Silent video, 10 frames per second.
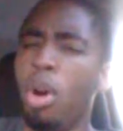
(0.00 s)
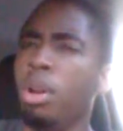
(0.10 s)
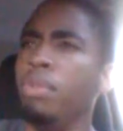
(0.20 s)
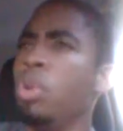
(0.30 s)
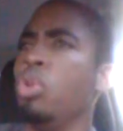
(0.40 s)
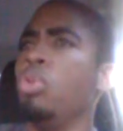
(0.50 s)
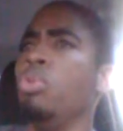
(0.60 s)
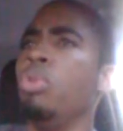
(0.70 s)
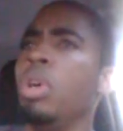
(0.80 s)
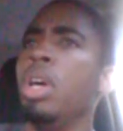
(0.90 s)
part of
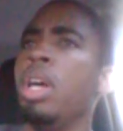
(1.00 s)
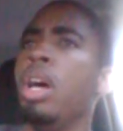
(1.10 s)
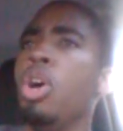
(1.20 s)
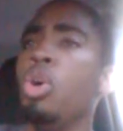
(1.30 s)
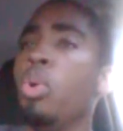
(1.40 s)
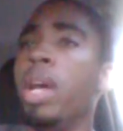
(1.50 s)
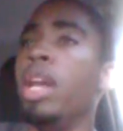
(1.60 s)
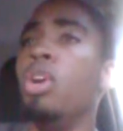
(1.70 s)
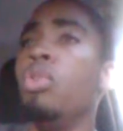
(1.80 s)
who and